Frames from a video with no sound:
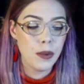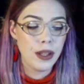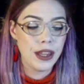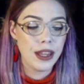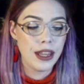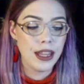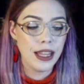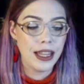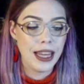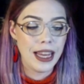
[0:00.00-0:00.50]

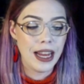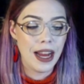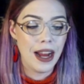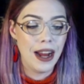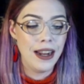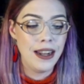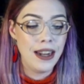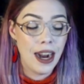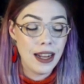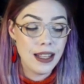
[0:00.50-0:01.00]
with like
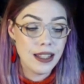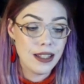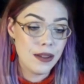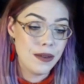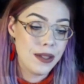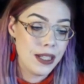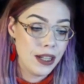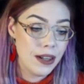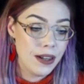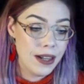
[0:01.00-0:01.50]
a not so
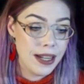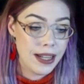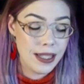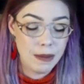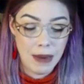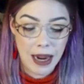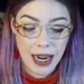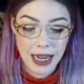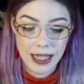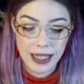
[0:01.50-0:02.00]
serious
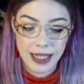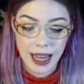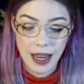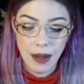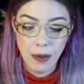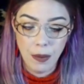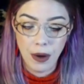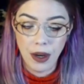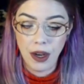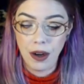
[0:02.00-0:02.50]

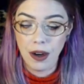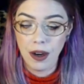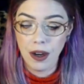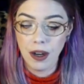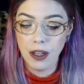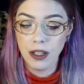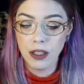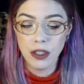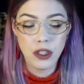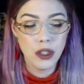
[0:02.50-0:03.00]
mindset where you're
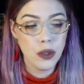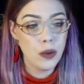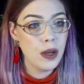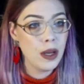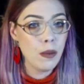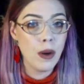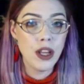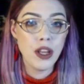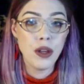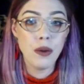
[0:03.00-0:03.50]

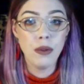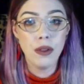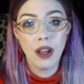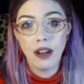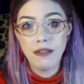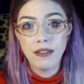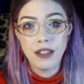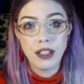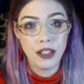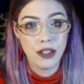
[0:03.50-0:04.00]
doing what you
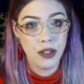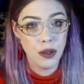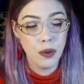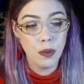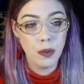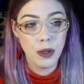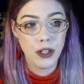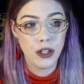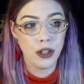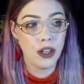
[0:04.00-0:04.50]
love to do,
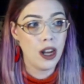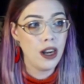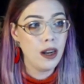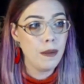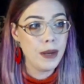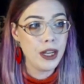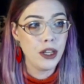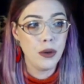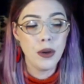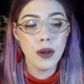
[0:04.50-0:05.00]
what you're going to
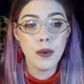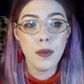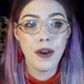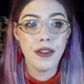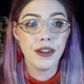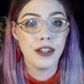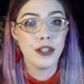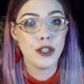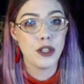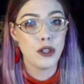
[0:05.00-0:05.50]
be doing
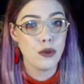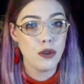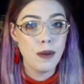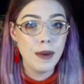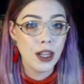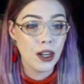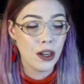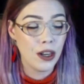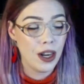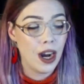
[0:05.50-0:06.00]
whether you're
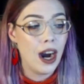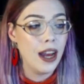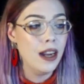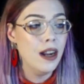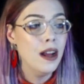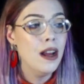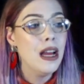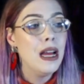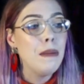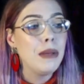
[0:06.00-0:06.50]
streaming or not,
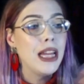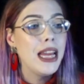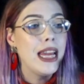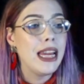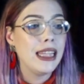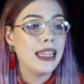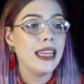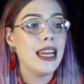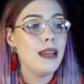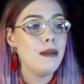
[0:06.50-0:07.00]

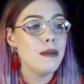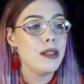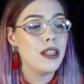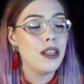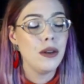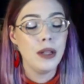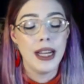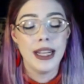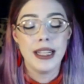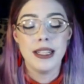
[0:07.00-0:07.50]
playing the games that
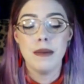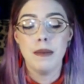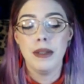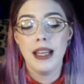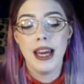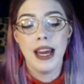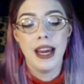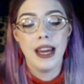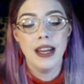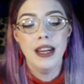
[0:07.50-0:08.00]
you like to
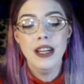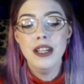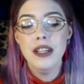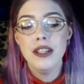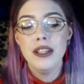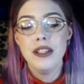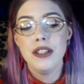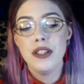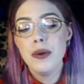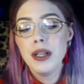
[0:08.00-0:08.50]
play,
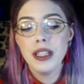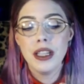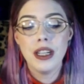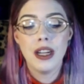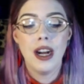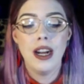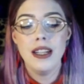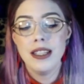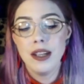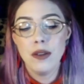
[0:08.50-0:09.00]
doing the
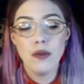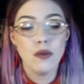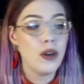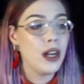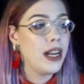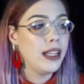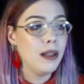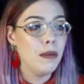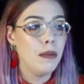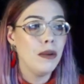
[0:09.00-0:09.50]
content,
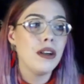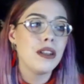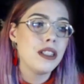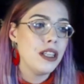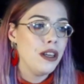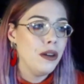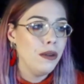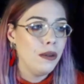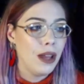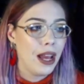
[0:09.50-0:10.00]
reading the books
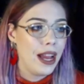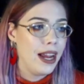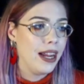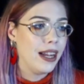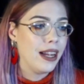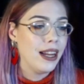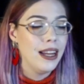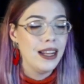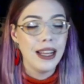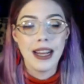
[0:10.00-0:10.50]
that you
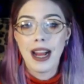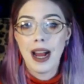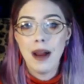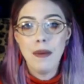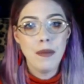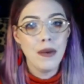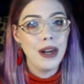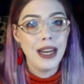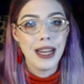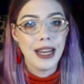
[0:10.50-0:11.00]
like. Like
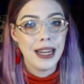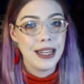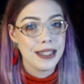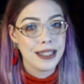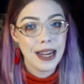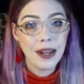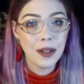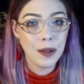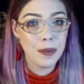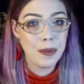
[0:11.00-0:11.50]
I'm reading an
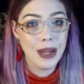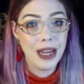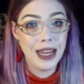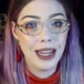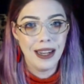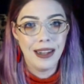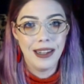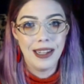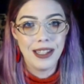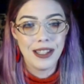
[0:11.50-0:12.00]

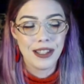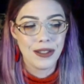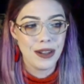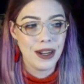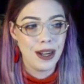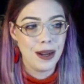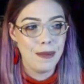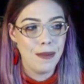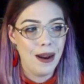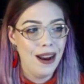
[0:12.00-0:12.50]
encyclopedia on
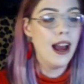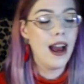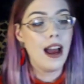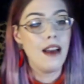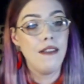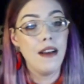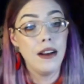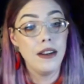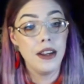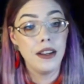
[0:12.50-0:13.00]
stream. I
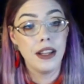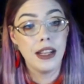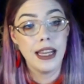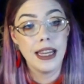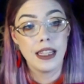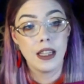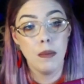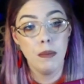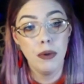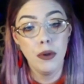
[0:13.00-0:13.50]
found out that
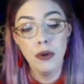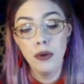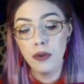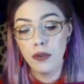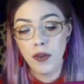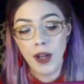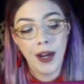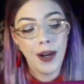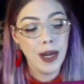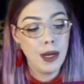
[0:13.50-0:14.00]
like the blue
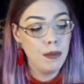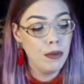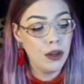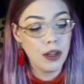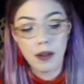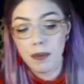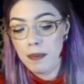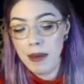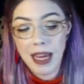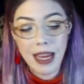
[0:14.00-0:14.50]
fairy
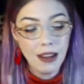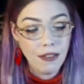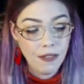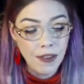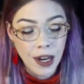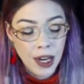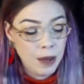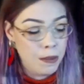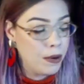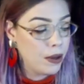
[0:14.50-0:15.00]
book, pink
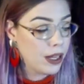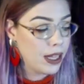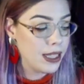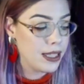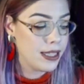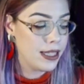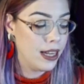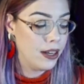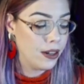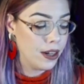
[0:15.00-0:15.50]
fairy book,
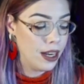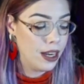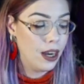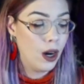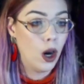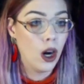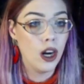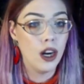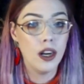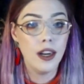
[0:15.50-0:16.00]
etc.
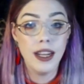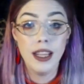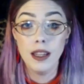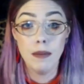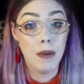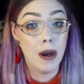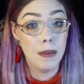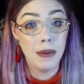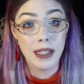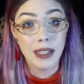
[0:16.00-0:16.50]
are in the
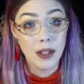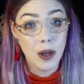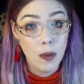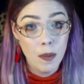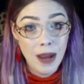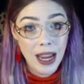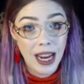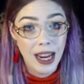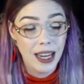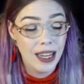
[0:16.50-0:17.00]
public
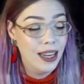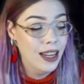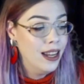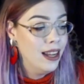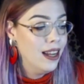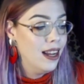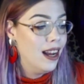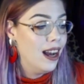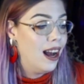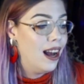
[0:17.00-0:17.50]
domain.
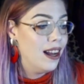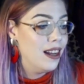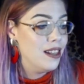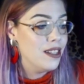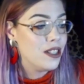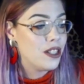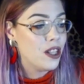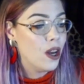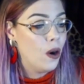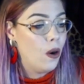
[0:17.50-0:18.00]

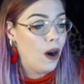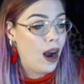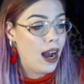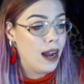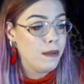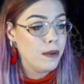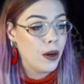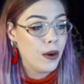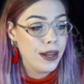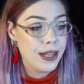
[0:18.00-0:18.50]
So
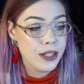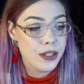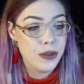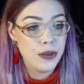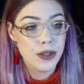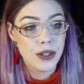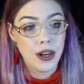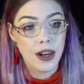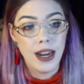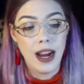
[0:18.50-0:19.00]
I'm going to
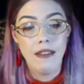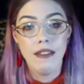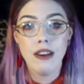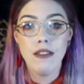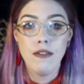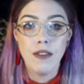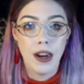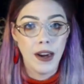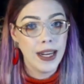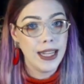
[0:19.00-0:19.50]
start having
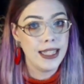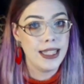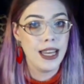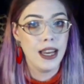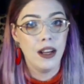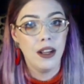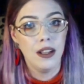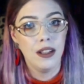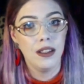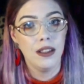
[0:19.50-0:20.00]
fairy
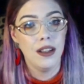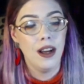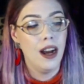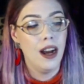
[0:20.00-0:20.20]
tale